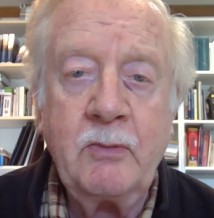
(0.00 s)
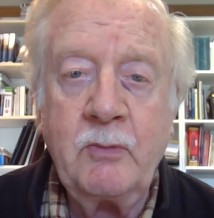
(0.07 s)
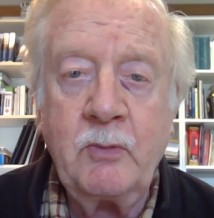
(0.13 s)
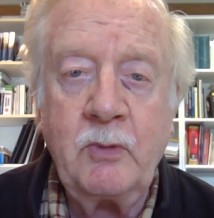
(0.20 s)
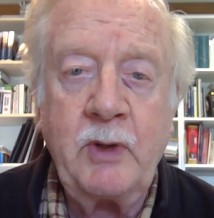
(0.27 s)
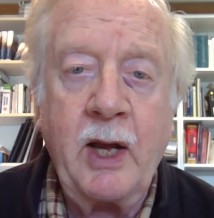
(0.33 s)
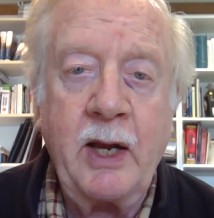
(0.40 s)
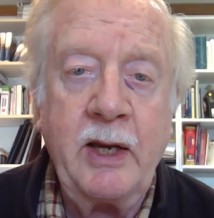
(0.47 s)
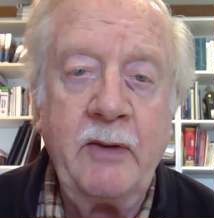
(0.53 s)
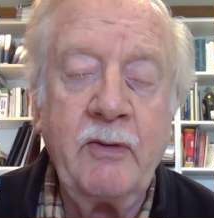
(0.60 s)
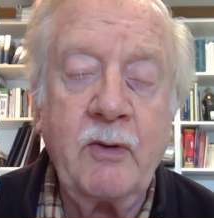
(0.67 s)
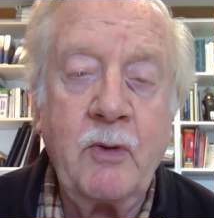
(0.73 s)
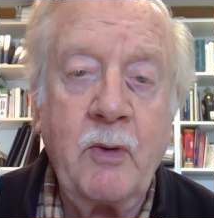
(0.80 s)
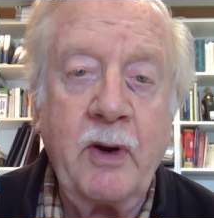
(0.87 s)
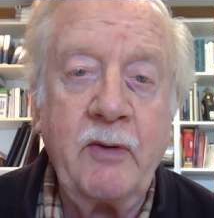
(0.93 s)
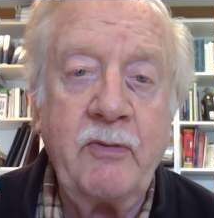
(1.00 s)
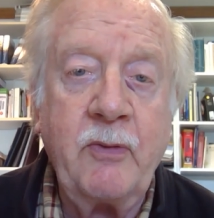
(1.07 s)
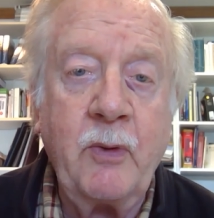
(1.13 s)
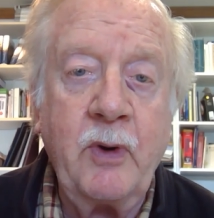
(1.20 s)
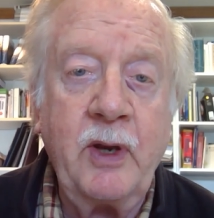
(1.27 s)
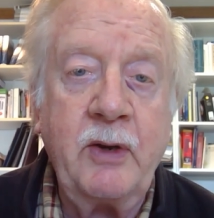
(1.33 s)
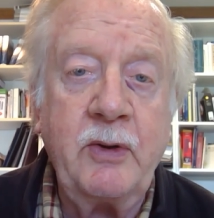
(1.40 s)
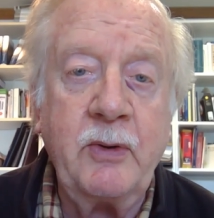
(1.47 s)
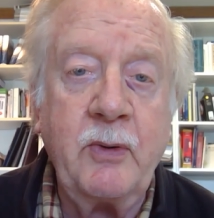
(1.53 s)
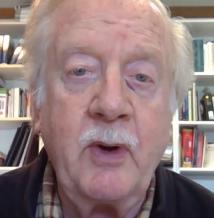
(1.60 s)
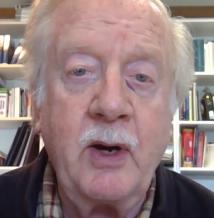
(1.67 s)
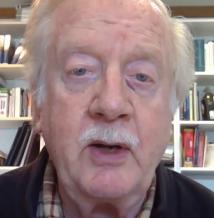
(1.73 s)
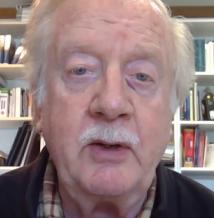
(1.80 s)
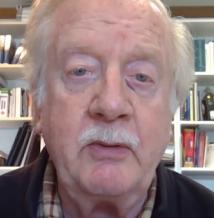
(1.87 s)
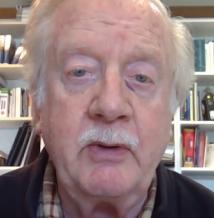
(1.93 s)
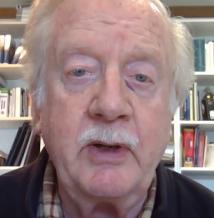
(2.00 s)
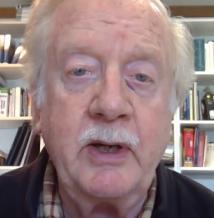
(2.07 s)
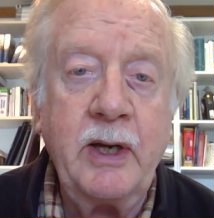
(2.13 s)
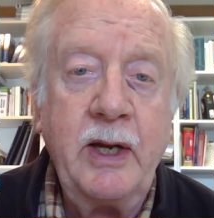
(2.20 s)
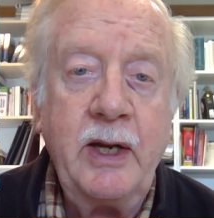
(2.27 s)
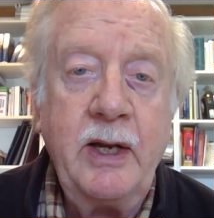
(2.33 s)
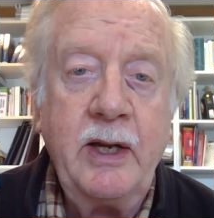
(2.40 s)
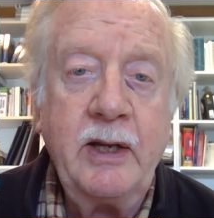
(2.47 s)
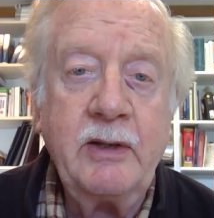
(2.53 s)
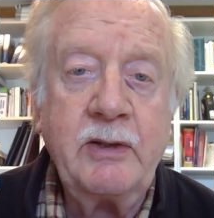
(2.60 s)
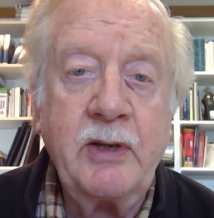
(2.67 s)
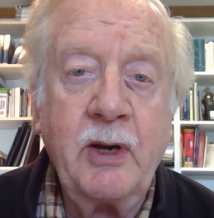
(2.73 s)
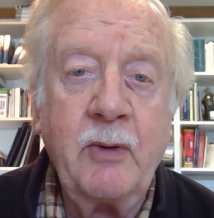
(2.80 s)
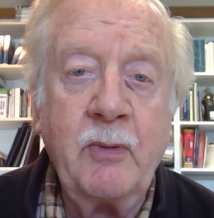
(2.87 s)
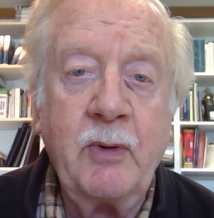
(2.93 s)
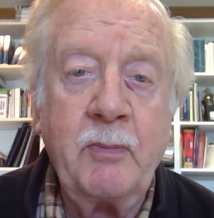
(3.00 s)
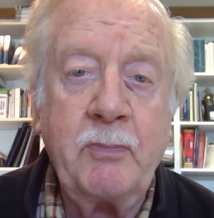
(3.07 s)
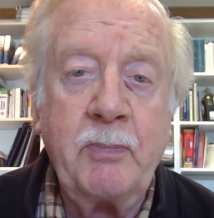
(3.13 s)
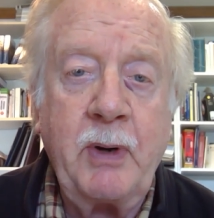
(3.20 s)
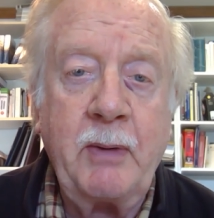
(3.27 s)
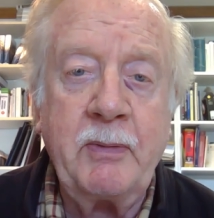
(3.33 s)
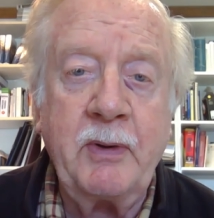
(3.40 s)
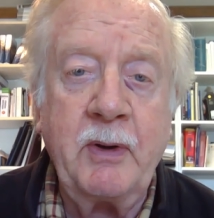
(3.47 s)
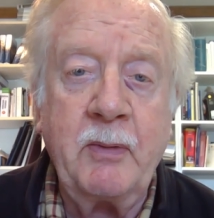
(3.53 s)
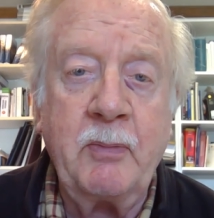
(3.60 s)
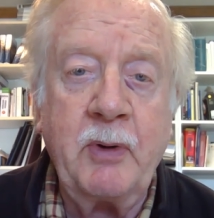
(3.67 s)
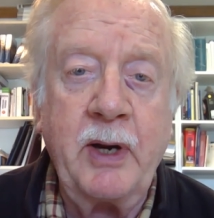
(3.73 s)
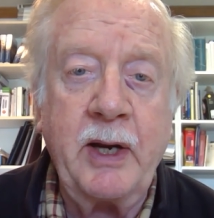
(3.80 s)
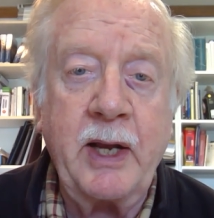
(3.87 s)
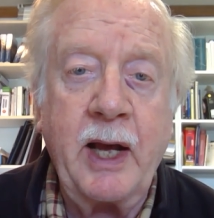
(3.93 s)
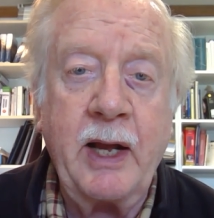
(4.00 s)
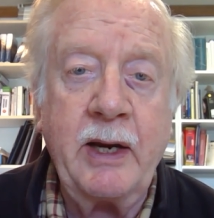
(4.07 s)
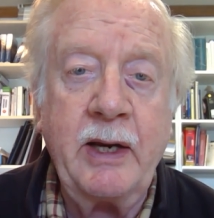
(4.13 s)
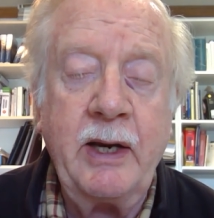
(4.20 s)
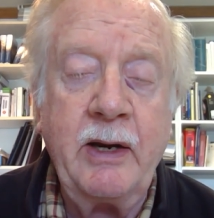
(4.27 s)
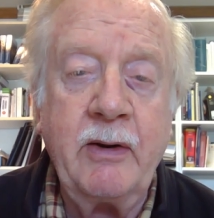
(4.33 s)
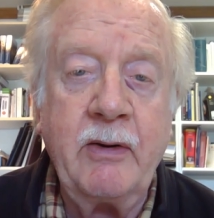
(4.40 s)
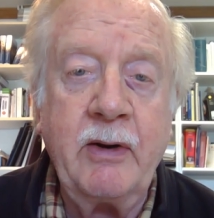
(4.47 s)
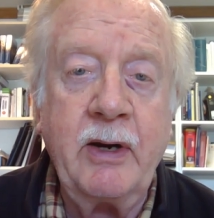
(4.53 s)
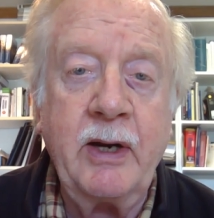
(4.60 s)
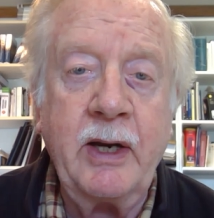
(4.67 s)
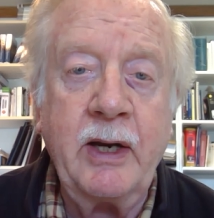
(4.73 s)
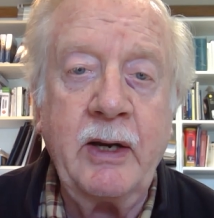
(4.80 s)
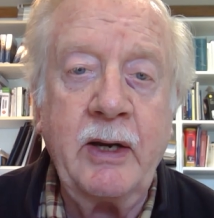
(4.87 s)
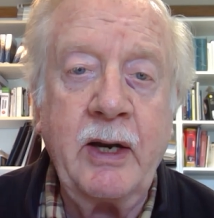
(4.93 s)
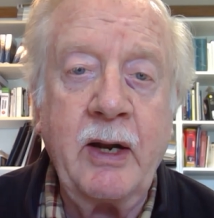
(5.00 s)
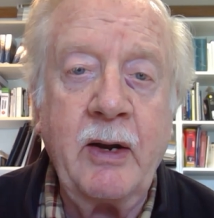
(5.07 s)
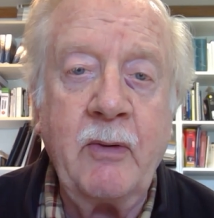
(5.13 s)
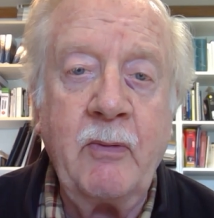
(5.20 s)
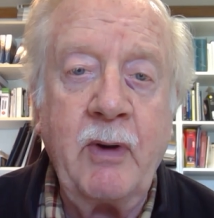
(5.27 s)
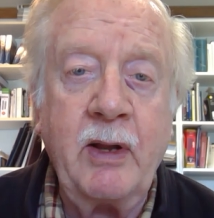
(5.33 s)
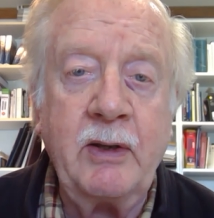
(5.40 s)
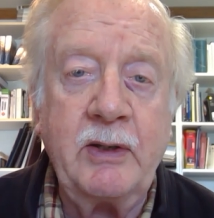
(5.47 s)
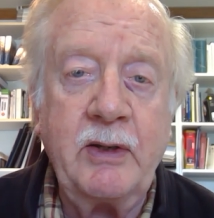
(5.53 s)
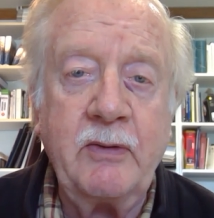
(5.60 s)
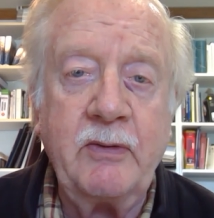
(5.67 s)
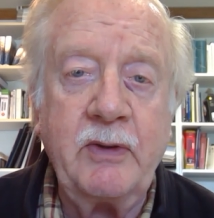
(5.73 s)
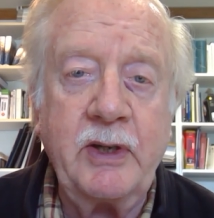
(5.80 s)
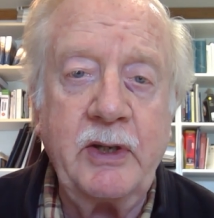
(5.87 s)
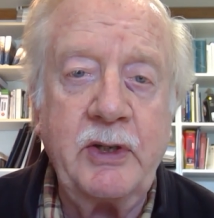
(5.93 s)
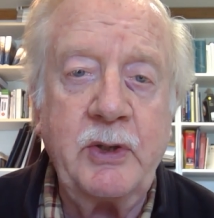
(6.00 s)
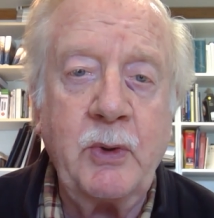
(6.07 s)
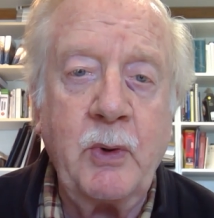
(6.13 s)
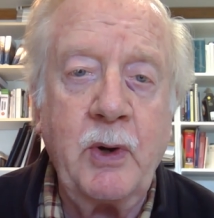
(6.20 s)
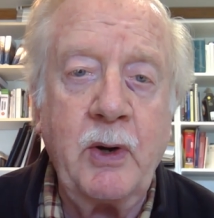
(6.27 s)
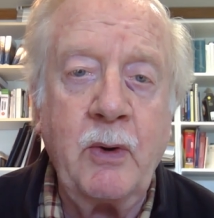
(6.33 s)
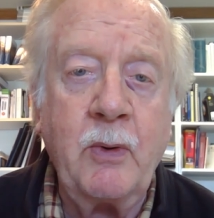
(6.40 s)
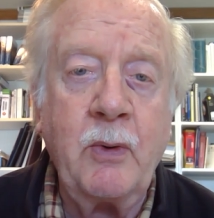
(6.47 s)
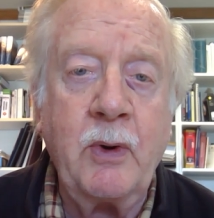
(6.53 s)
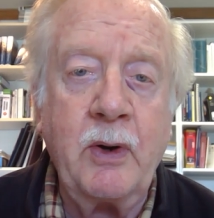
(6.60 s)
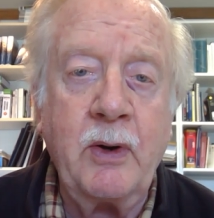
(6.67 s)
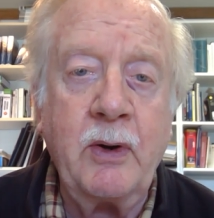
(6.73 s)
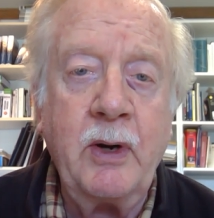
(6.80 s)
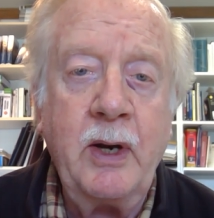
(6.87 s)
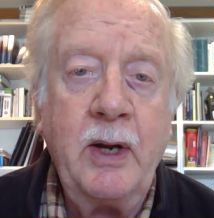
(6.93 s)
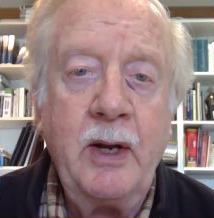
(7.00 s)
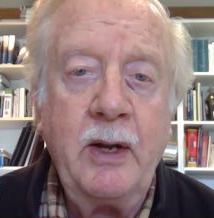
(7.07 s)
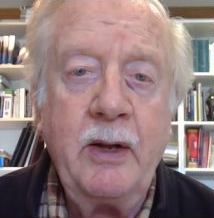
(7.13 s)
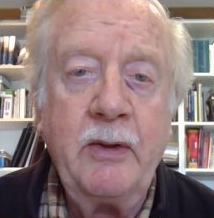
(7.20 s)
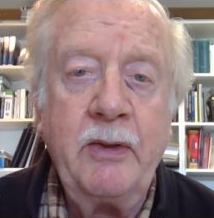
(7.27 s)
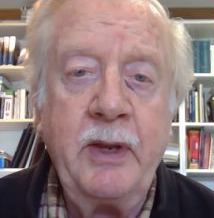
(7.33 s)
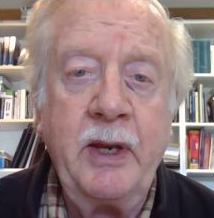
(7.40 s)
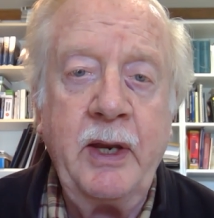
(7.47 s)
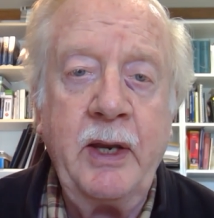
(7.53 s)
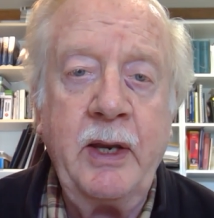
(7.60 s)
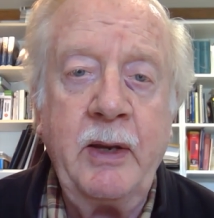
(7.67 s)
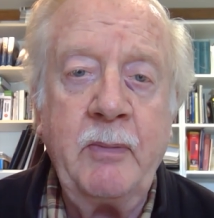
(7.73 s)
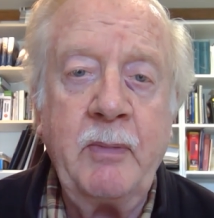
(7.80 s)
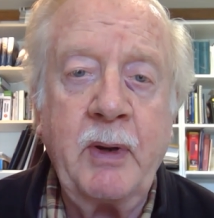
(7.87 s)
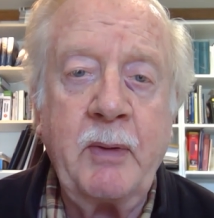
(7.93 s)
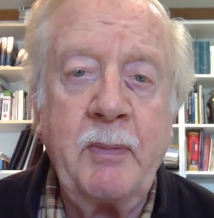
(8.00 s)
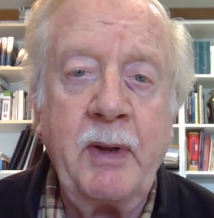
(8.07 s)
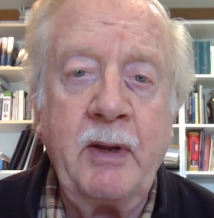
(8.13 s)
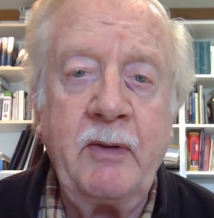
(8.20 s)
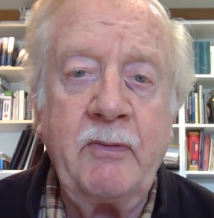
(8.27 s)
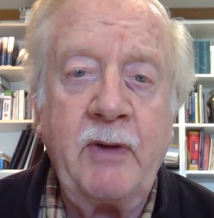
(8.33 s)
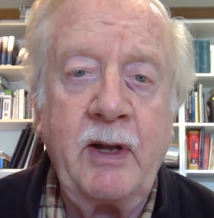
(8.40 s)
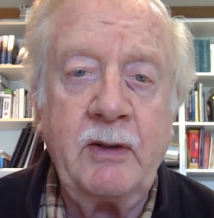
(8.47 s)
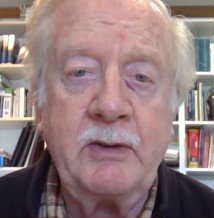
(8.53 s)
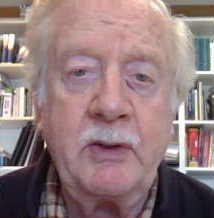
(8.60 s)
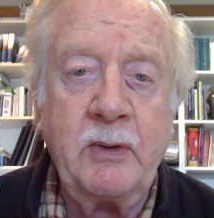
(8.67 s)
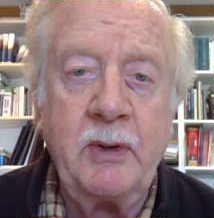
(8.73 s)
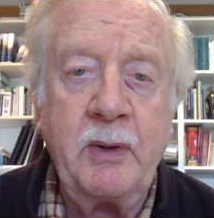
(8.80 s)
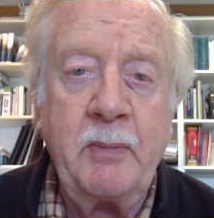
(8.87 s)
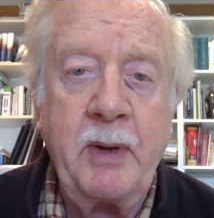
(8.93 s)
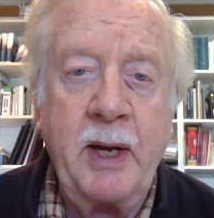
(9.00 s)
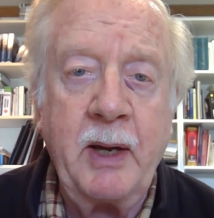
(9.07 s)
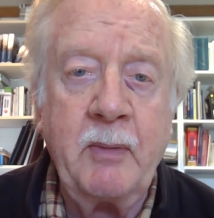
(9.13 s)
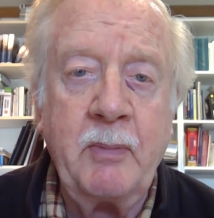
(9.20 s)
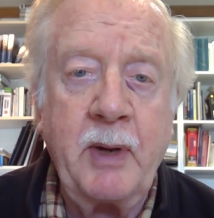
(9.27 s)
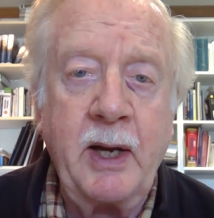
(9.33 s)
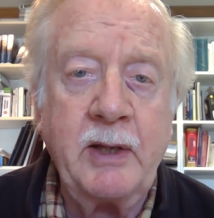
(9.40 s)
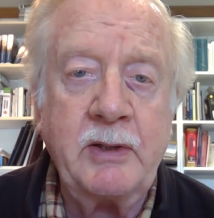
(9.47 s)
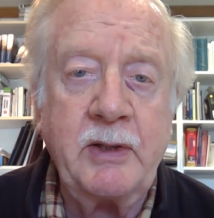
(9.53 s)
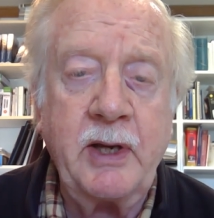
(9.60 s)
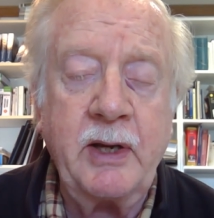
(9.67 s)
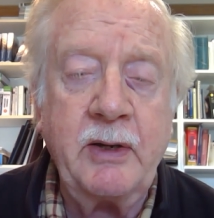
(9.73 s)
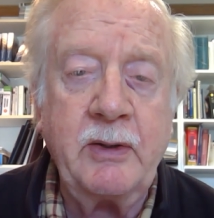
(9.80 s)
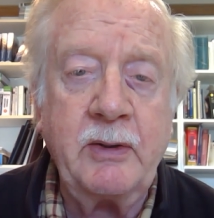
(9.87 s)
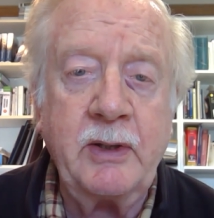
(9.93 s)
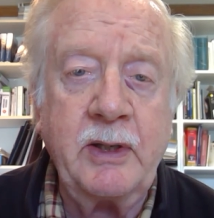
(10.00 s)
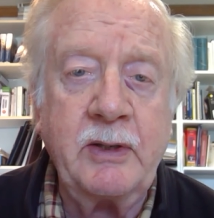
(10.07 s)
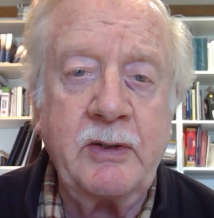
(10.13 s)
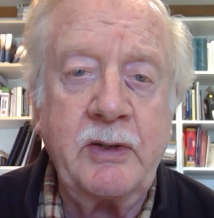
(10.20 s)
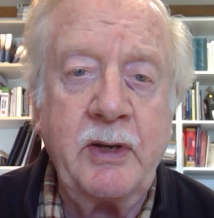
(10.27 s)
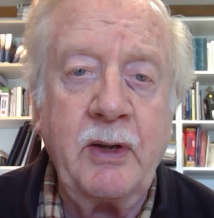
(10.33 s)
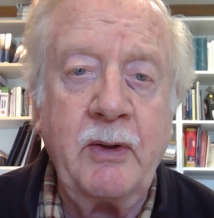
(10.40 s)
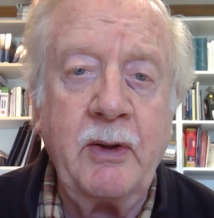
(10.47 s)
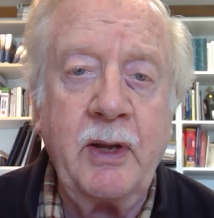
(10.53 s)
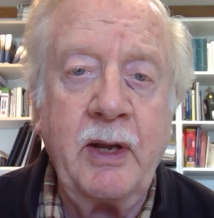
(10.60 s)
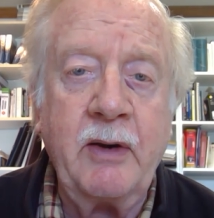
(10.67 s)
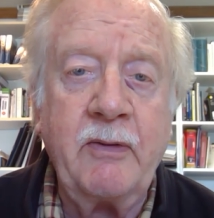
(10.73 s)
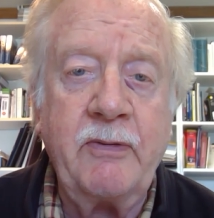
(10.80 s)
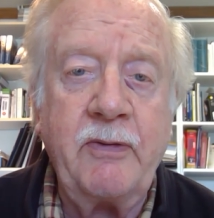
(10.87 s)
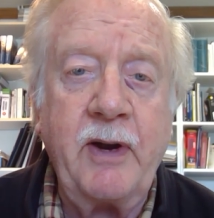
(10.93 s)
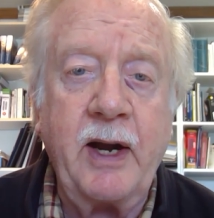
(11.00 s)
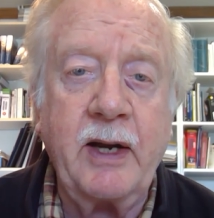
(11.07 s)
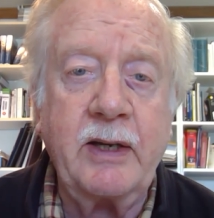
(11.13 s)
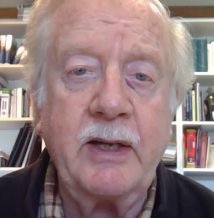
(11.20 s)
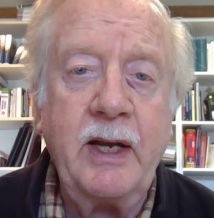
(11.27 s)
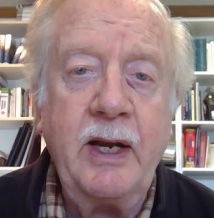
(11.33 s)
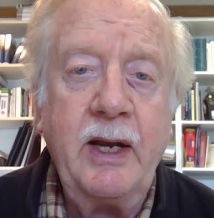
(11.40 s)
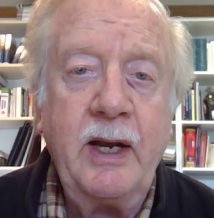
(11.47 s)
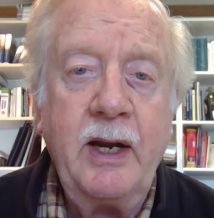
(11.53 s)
not even quite 4,200. So we're probably going to break out of here in relatively short order. The McMillan volatility band buy signal is still in effect.